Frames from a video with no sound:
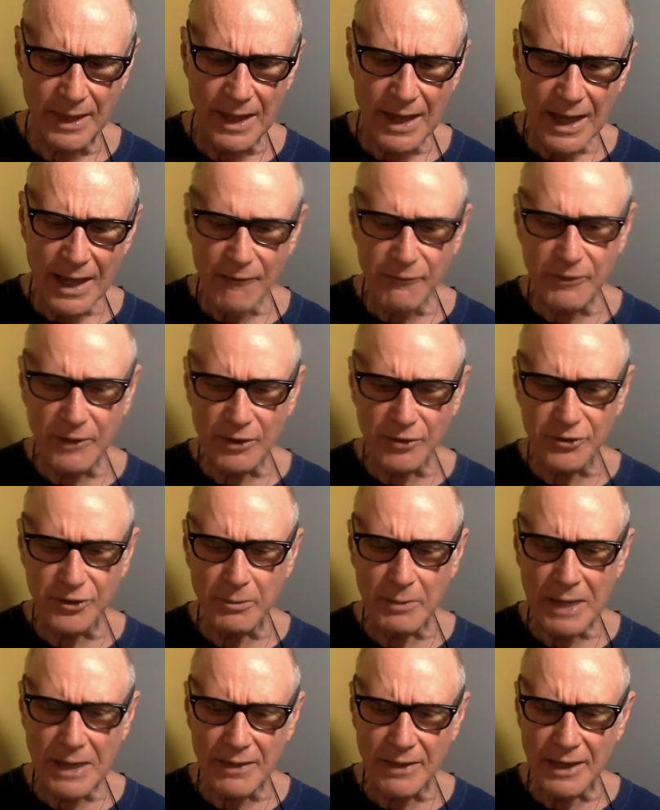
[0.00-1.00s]
It feels to
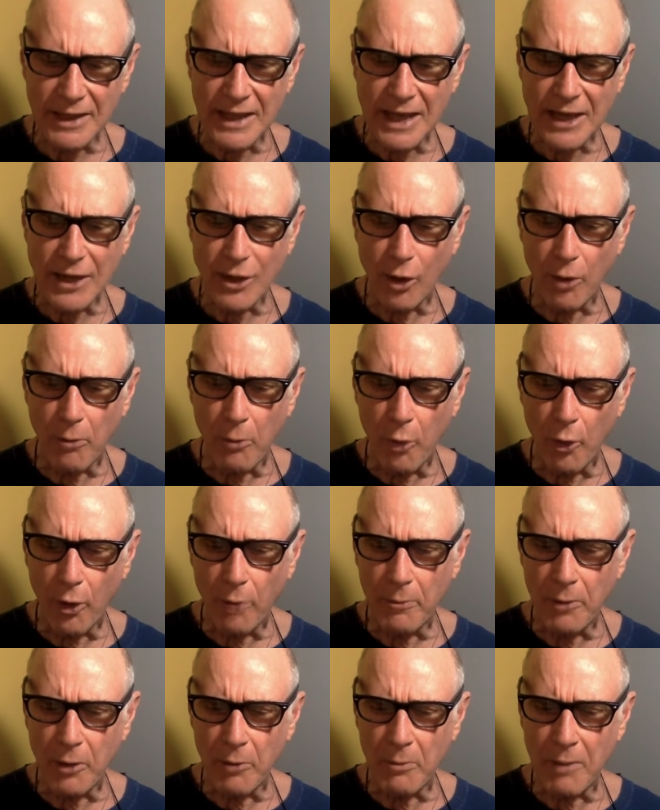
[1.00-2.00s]
me that they know more
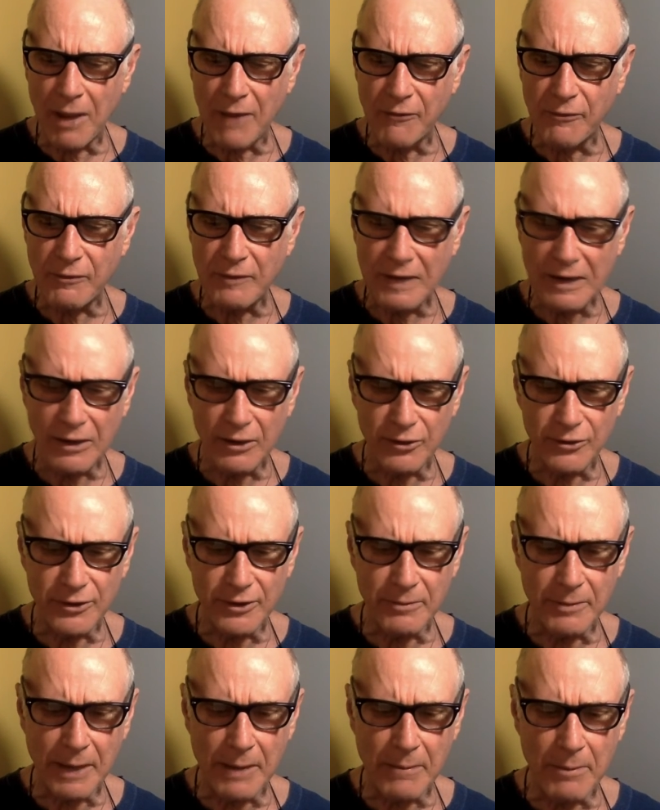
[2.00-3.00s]
about my fears than
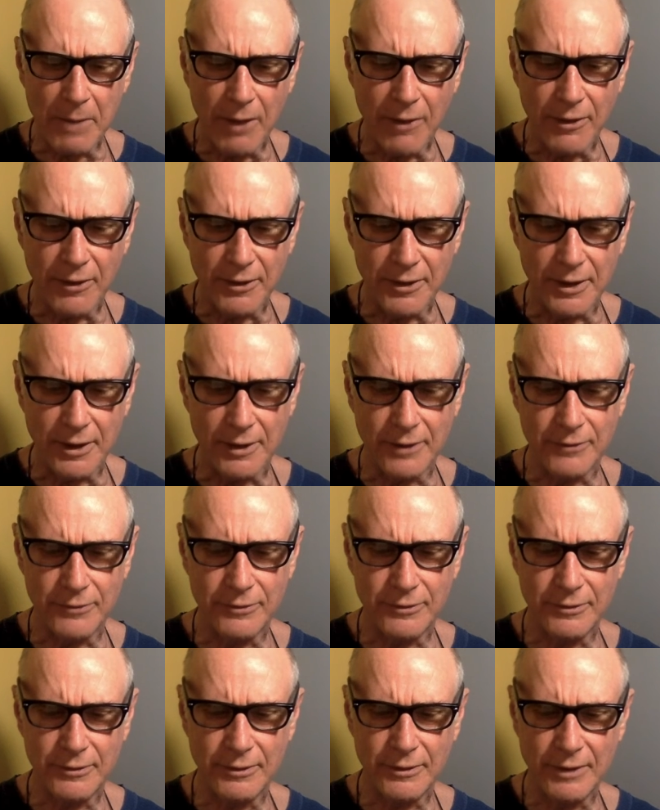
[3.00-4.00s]
my mother
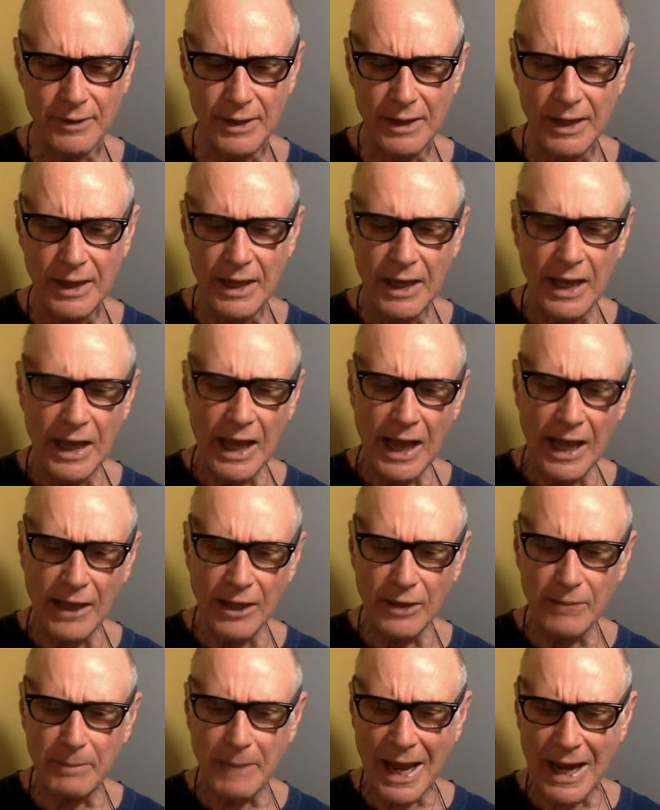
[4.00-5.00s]
does. I
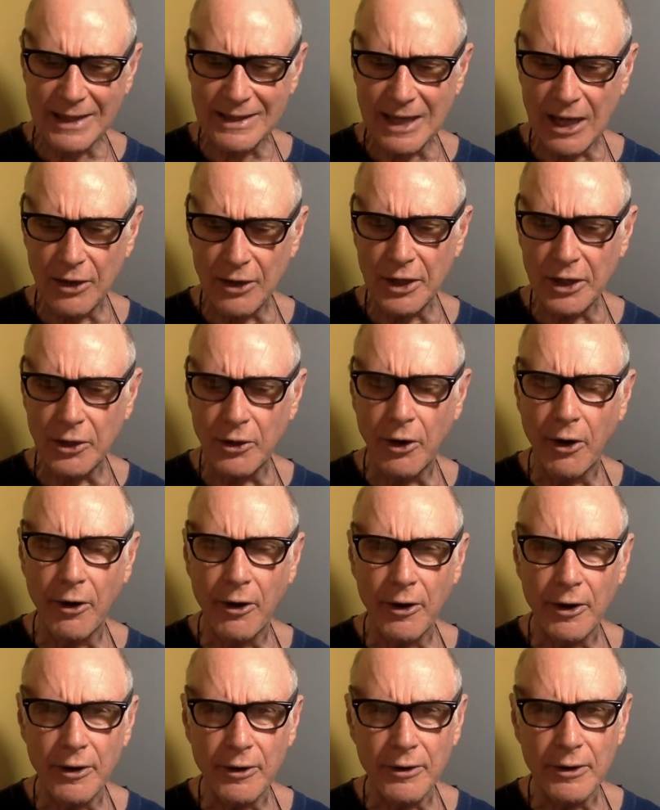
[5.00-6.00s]
look back down the
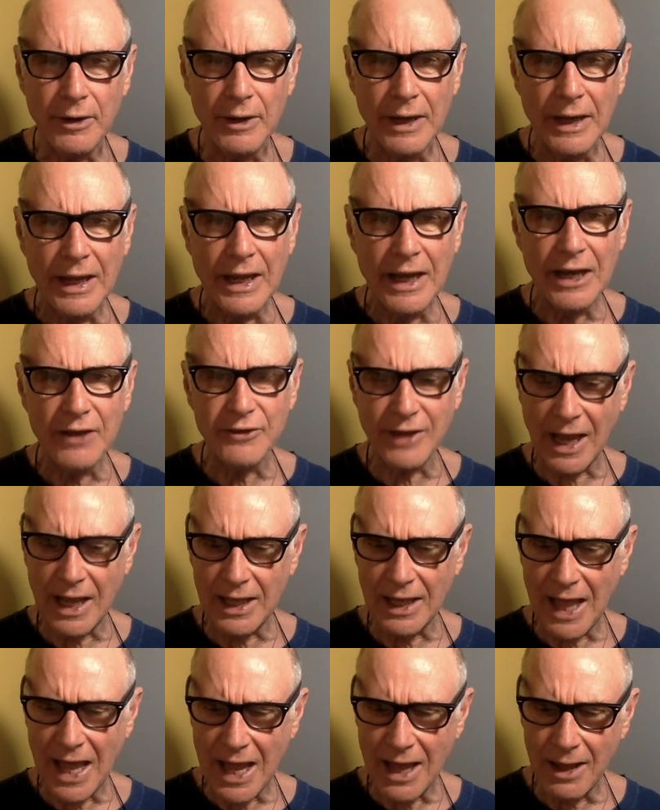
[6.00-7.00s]
corridor, and as
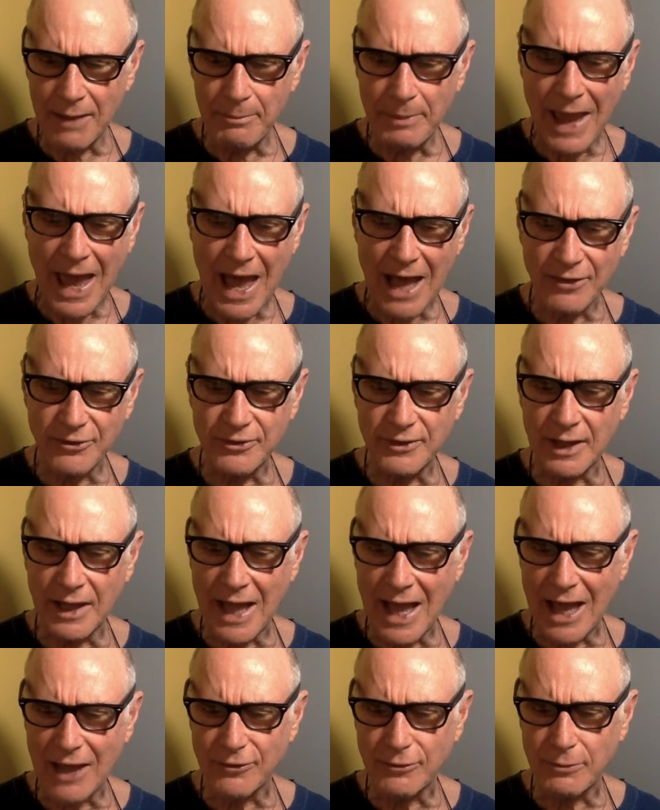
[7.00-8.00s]
I pass the
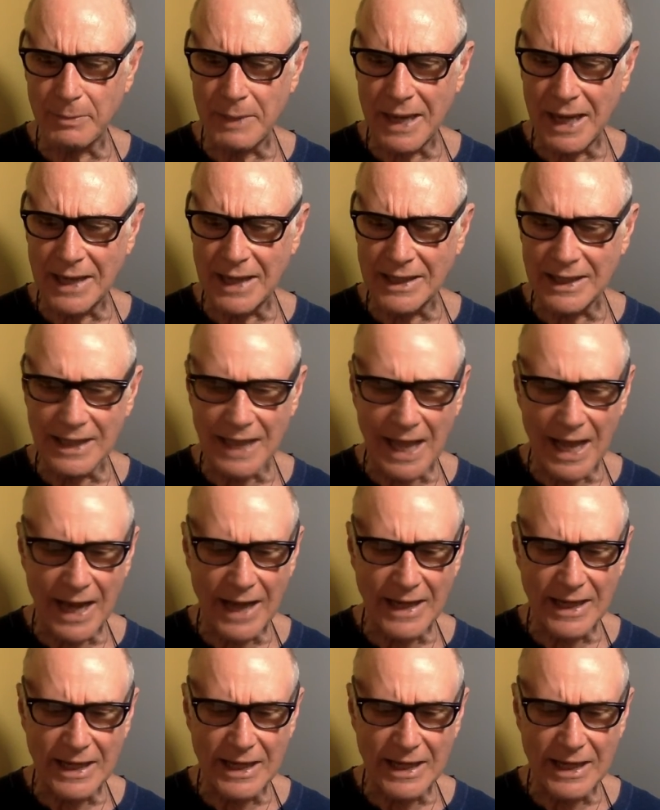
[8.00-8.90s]
last man in line, he